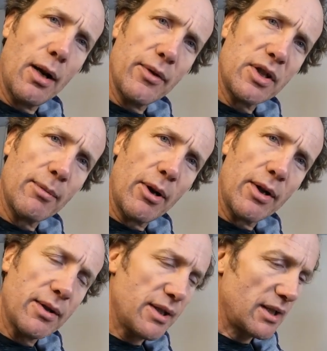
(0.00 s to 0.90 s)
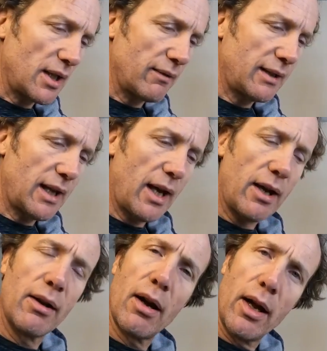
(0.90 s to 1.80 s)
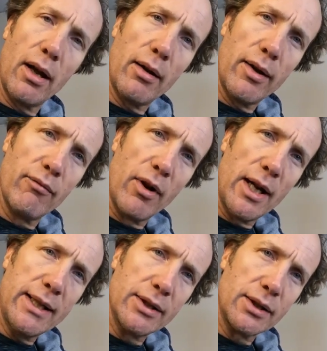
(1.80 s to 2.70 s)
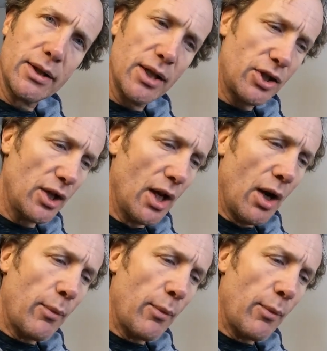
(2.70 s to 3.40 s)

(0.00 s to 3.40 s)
the Shimano 600 again in really good condition.